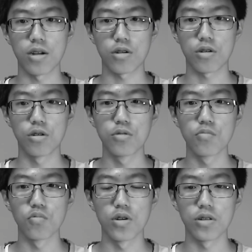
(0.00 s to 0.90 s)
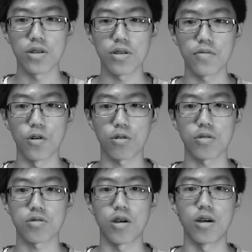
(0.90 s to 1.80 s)
I couldn't really
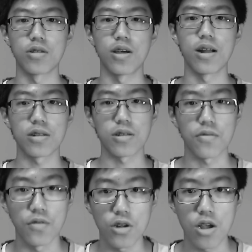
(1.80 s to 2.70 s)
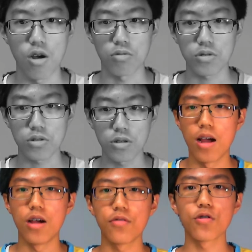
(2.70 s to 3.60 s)
focus on editing videos.
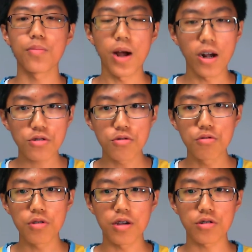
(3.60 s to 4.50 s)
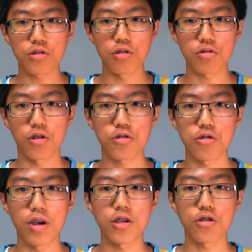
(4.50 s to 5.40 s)
And for the past 2 days, there was
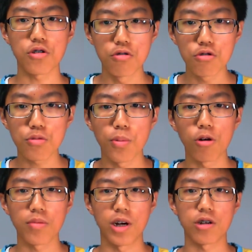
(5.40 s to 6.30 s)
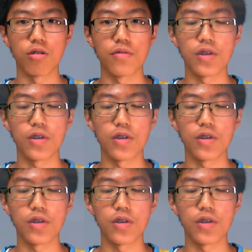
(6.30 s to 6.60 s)
also a huge Pokemon Go